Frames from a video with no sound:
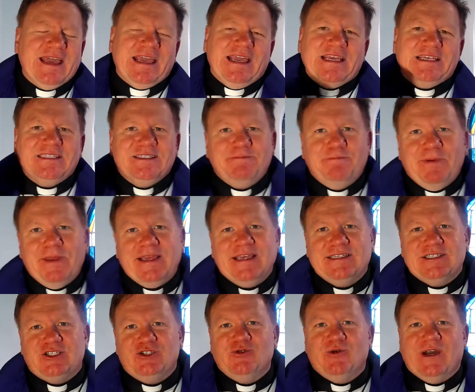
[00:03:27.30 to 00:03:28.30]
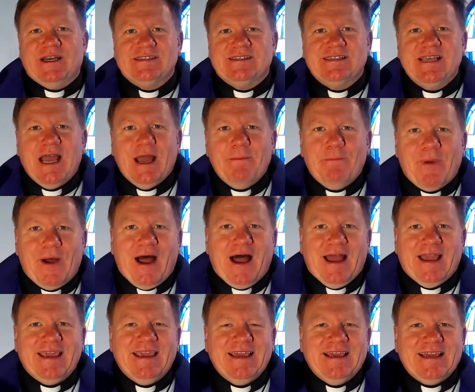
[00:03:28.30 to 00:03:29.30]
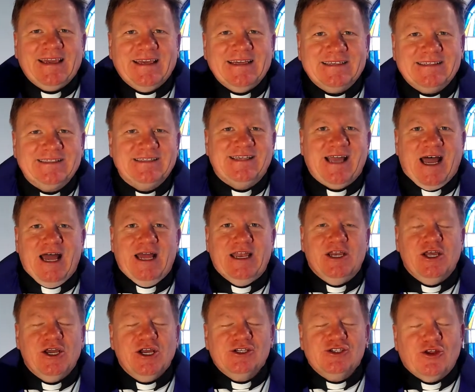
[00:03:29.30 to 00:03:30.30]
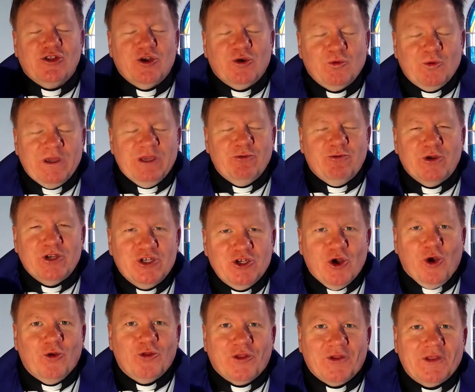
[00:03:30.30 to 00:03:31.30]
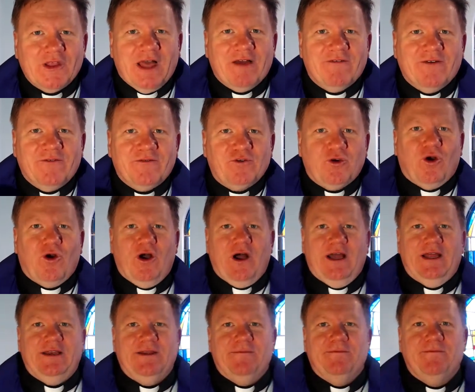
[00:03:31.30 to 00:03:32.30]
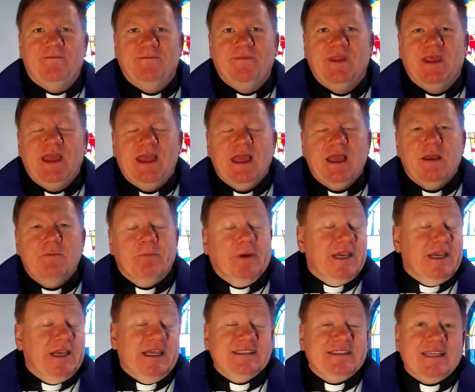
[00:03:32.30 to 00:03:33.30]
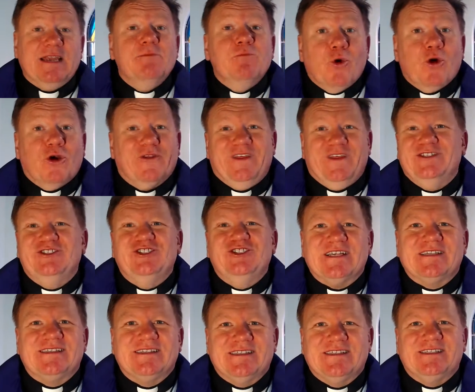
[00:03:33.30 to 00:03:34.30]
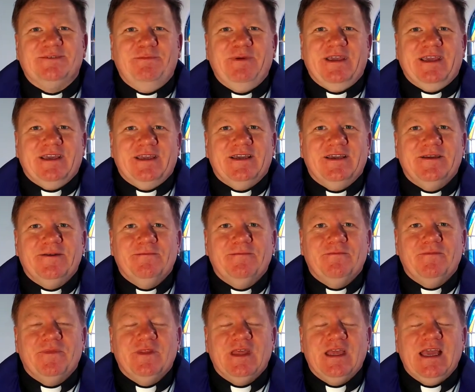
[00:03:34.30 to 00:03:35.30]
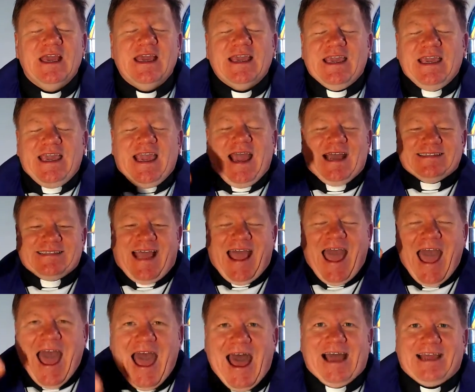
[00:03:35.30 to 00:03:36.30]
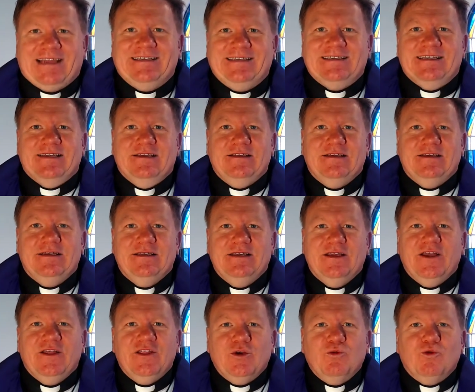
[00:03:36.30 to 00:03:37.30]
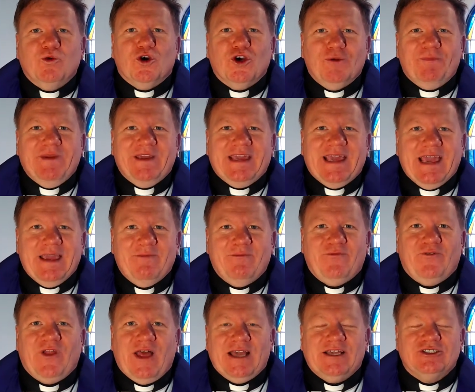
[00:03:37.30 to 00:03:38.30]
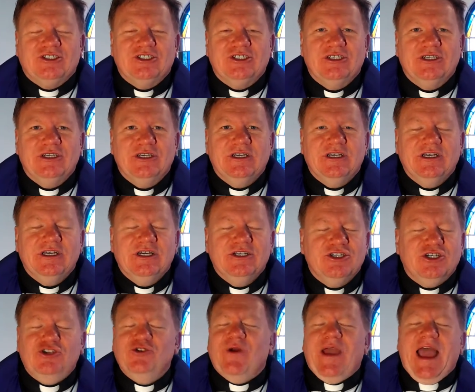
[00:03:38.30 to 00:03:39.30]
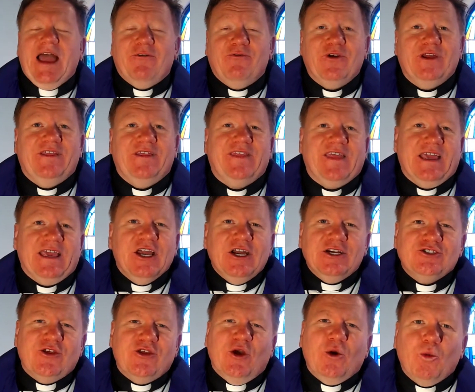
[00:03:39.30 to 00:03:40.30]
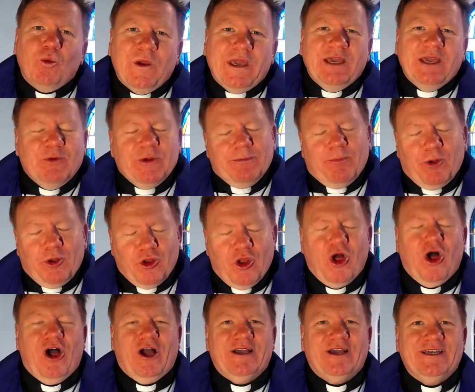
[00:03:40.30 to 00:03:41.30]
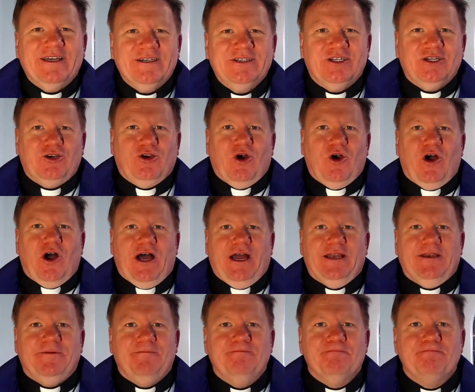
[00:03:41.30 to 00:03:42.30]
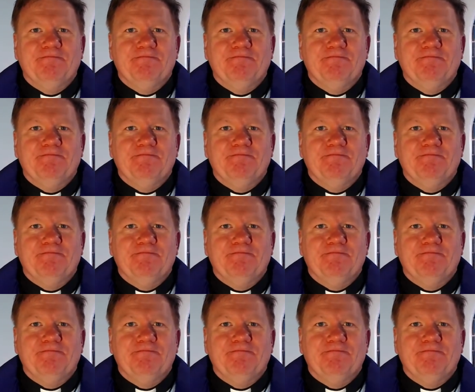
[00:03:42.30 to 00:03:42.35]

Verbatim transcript: He speaks to us by his Son so that we would know the love of God. But he's done more than just speak, he has acted. The word became flesh to do everything so that we would belong to God.